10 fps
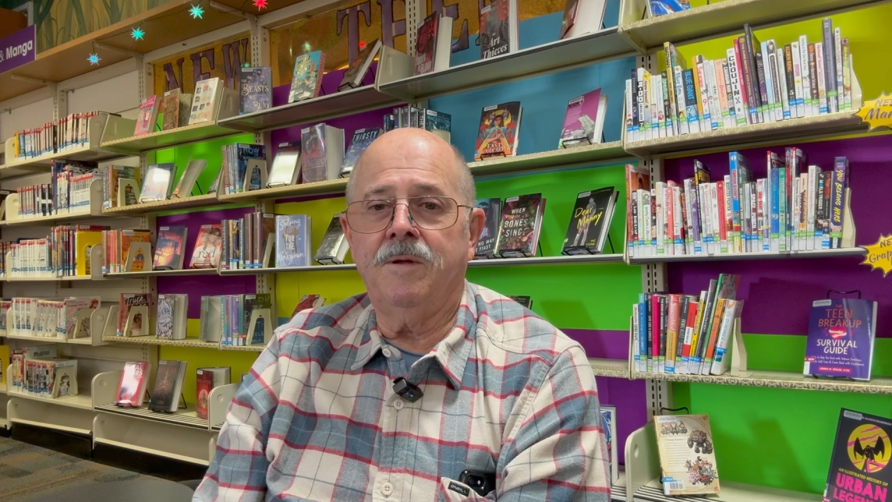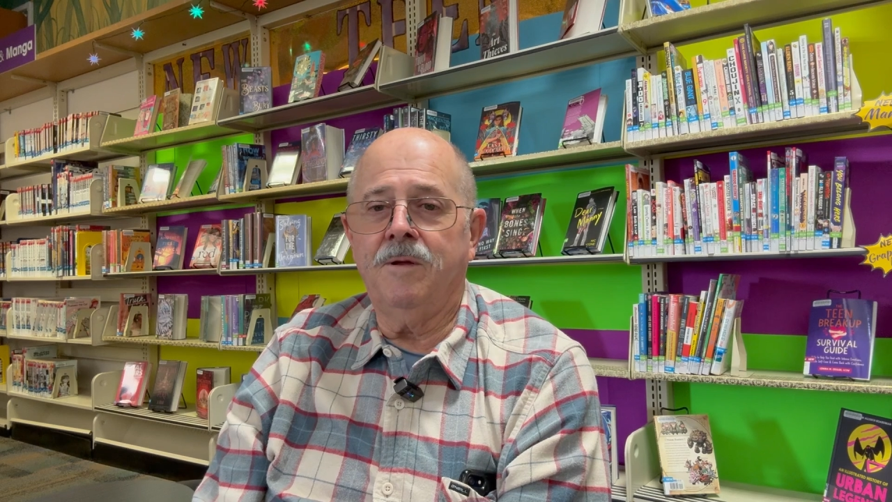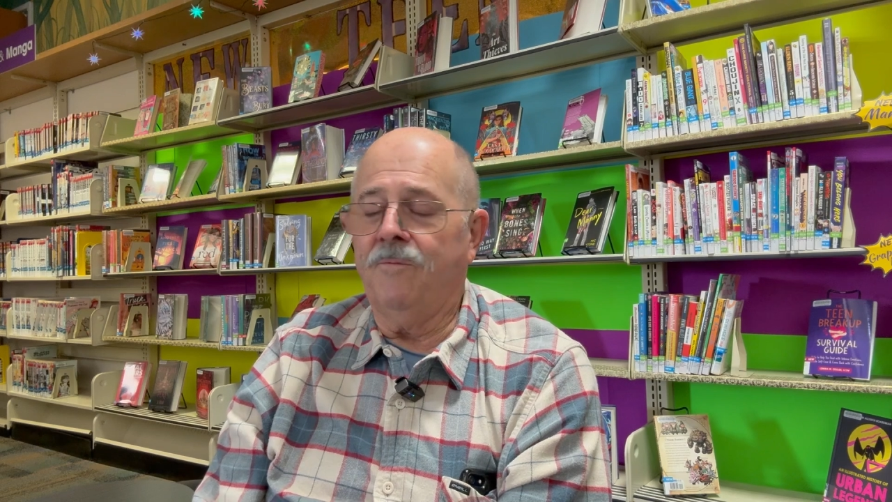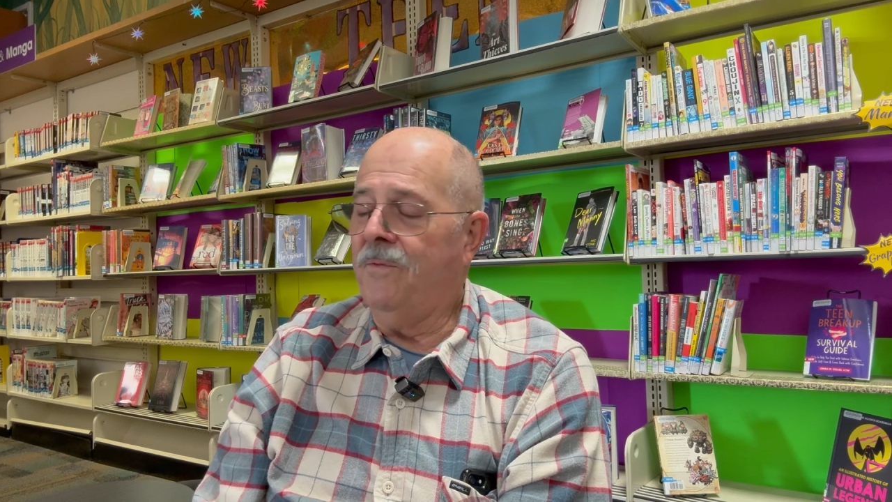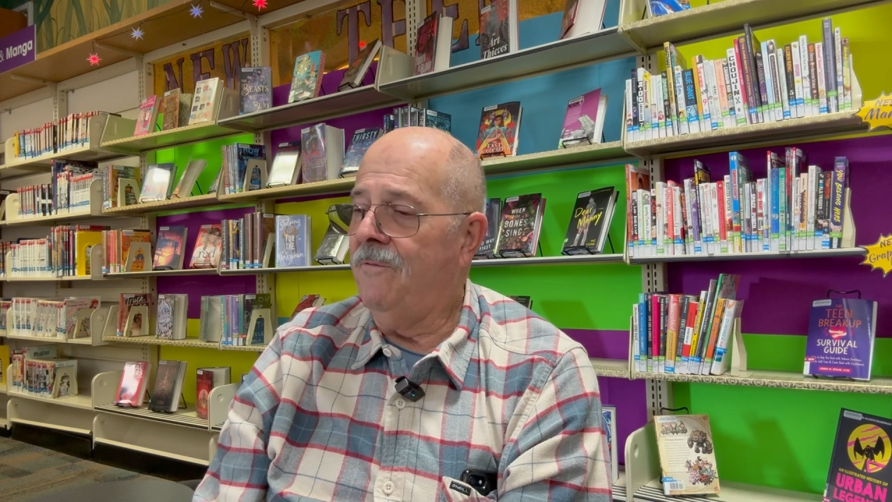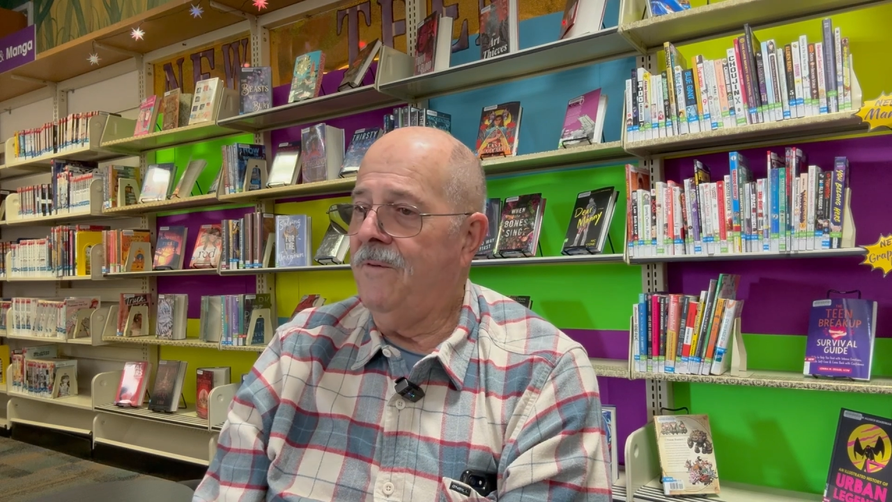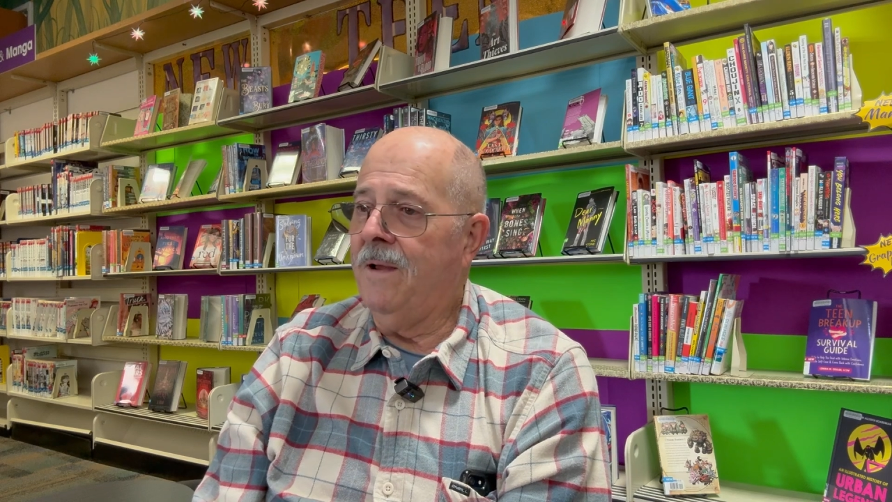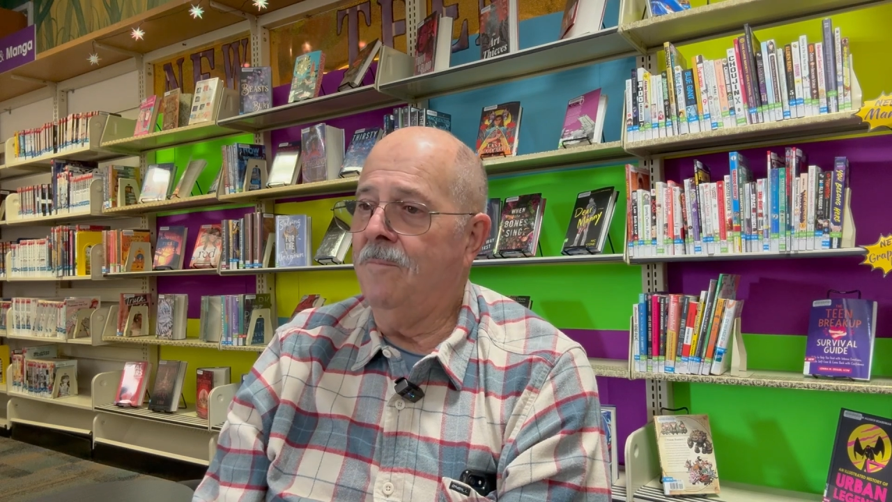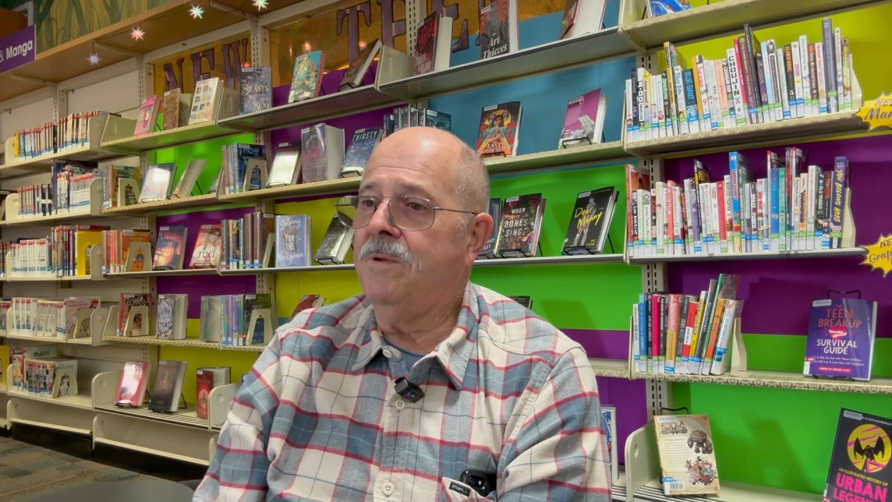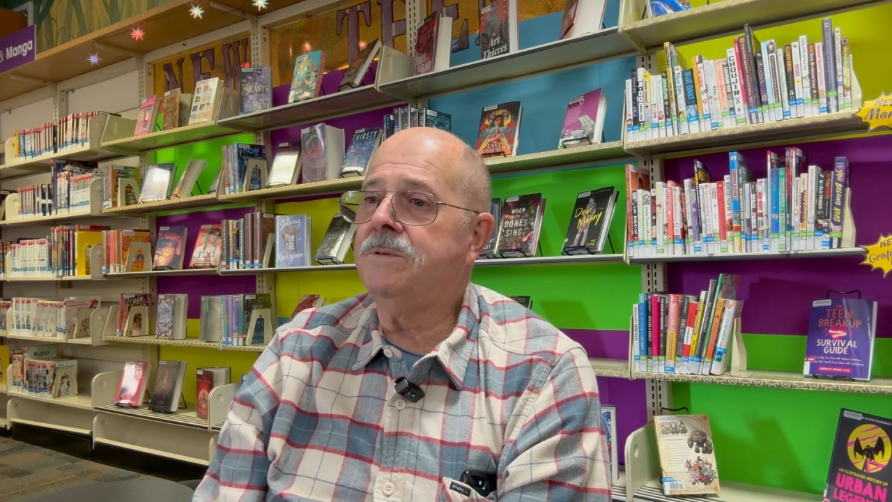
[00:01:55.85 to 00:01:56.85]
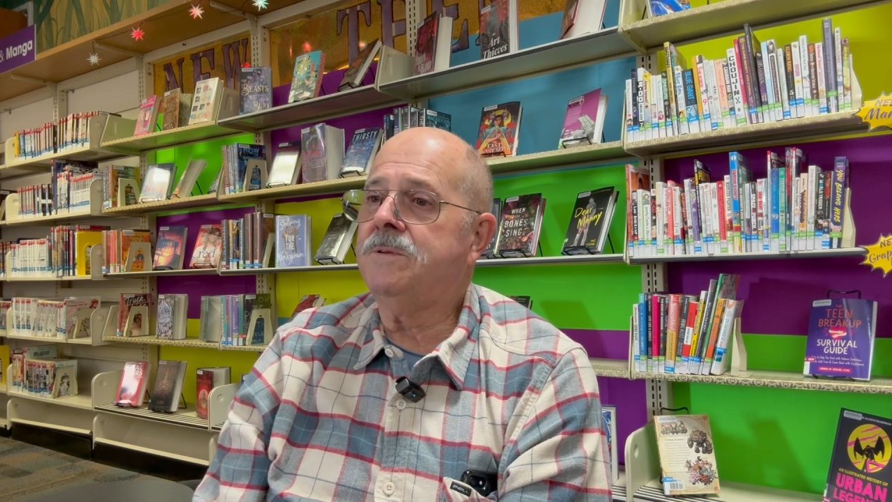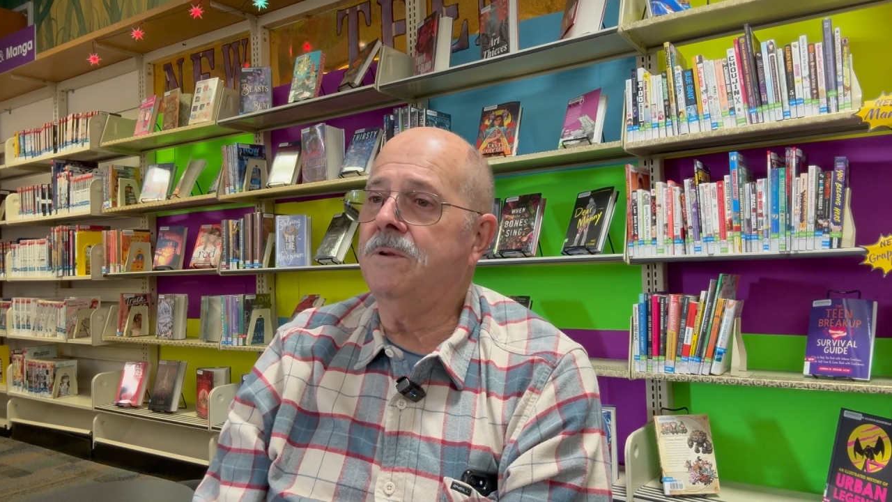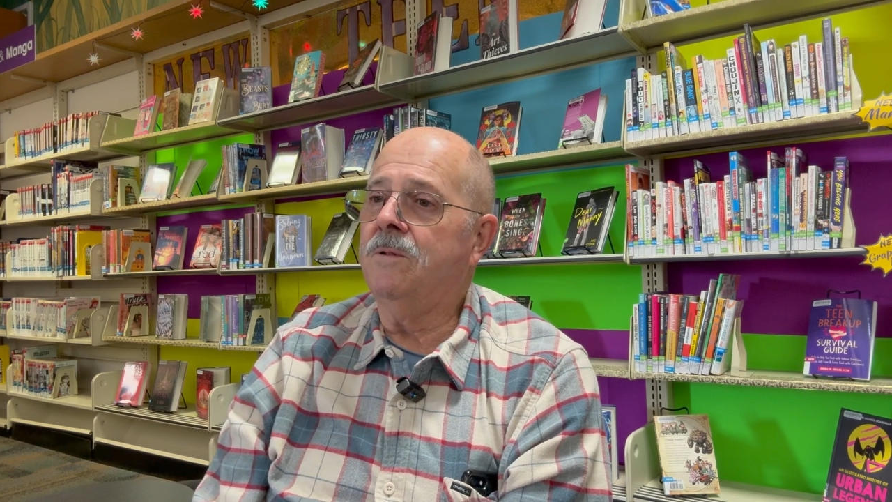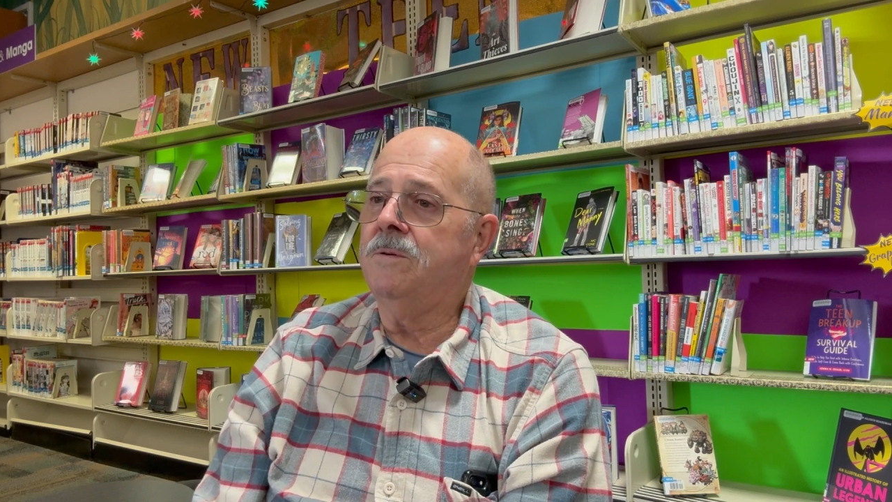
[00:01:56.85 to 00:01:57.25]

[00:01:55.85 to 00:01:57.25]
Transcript: if the family still